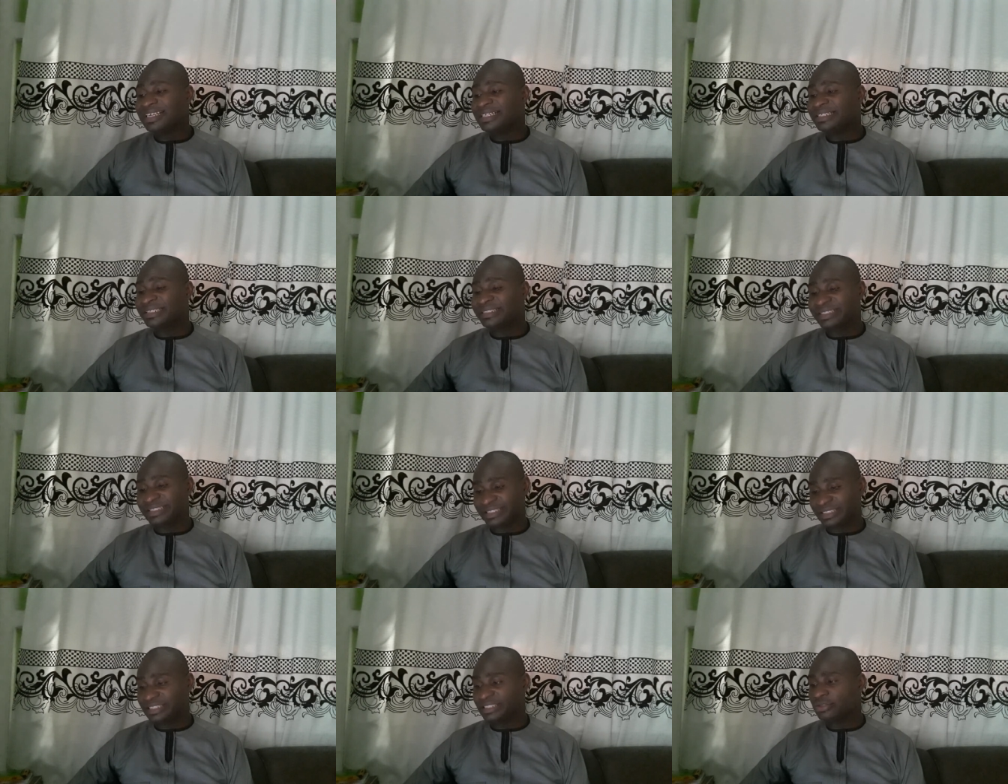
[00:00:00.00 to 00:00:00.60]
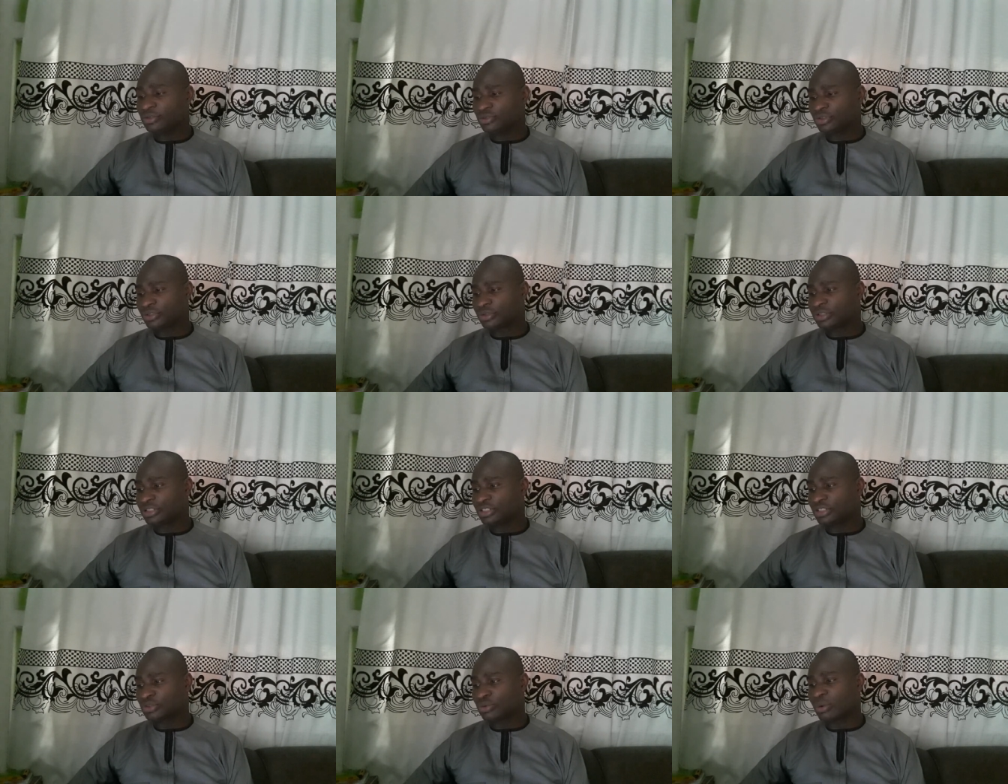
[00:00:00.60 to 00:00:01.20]
the skills you
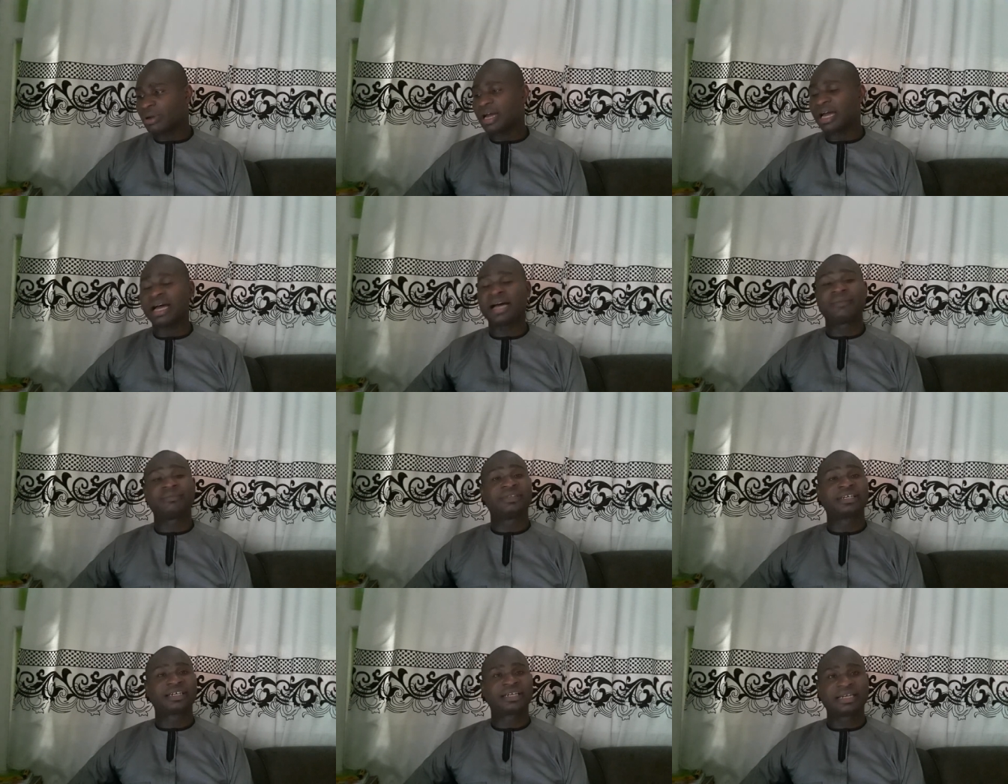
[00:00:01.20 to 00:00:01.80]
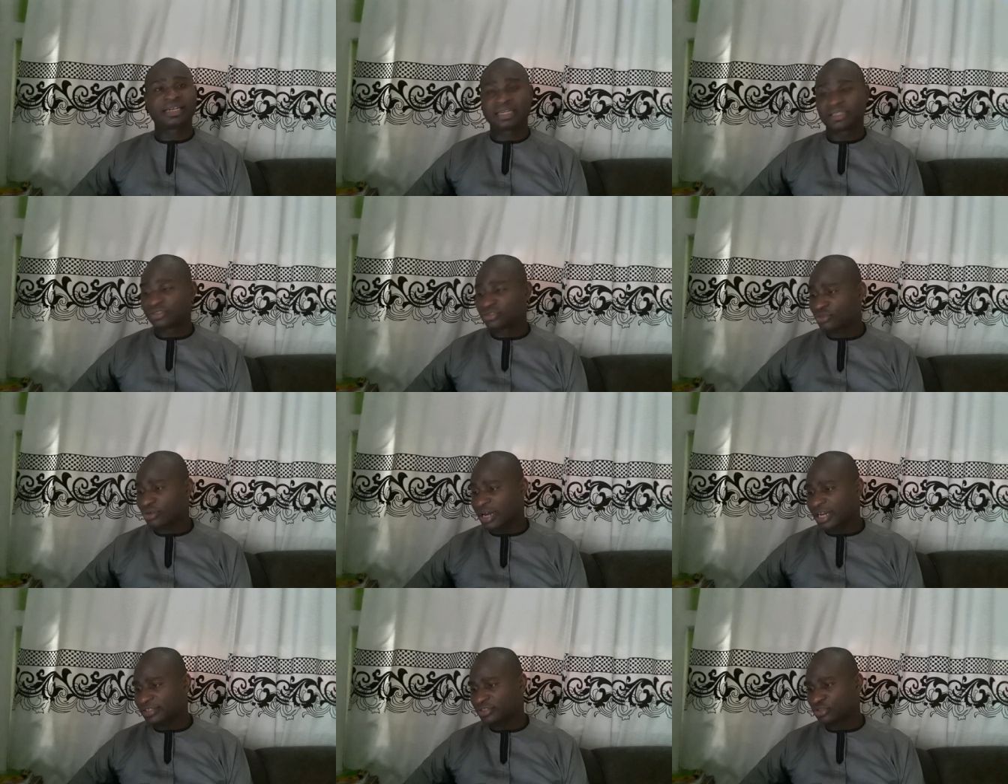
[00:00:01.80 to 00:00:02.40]
need to have that can
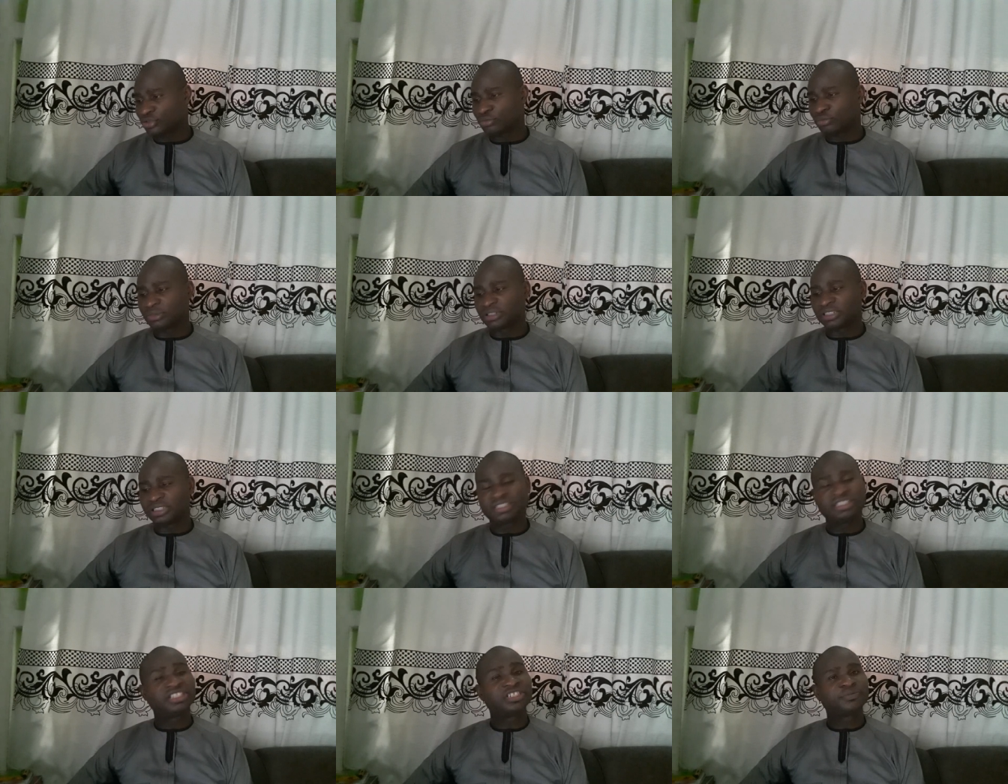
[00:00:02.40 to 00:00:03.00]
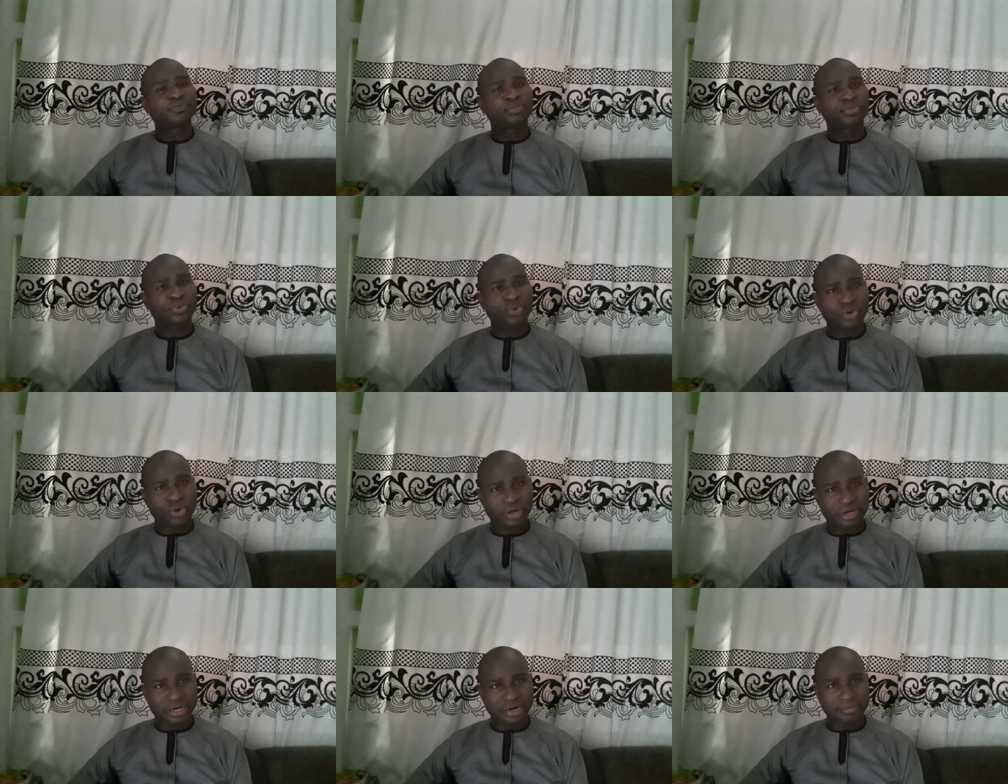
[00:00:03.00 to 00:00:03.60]
attract you money is
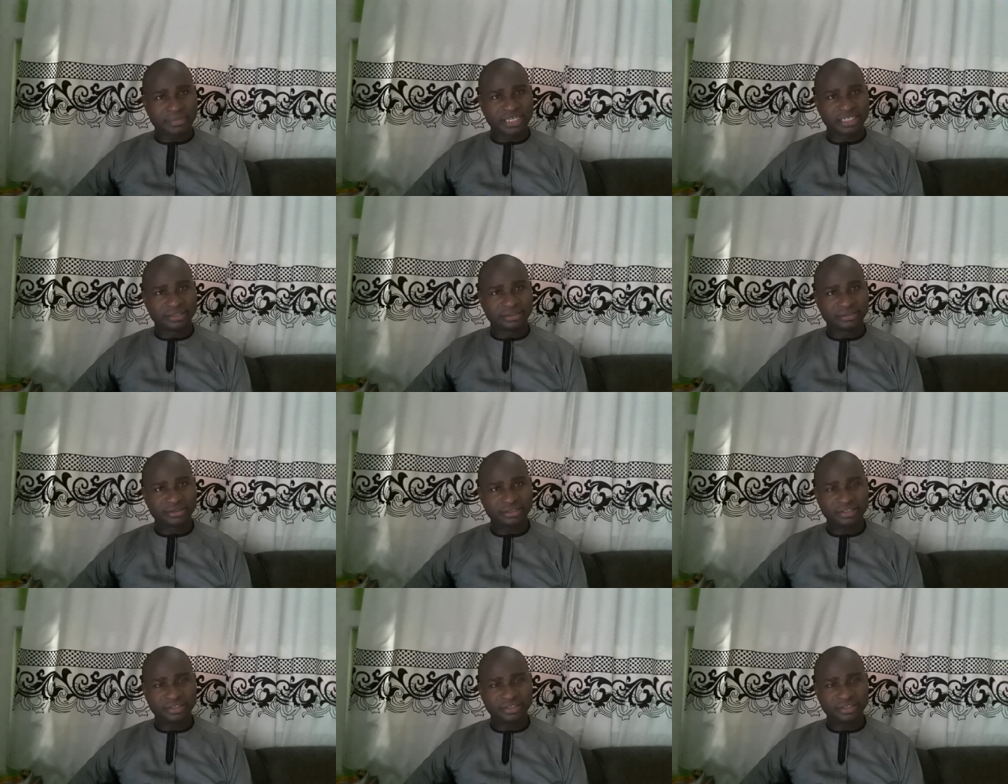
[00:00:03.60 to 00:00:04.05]
programming.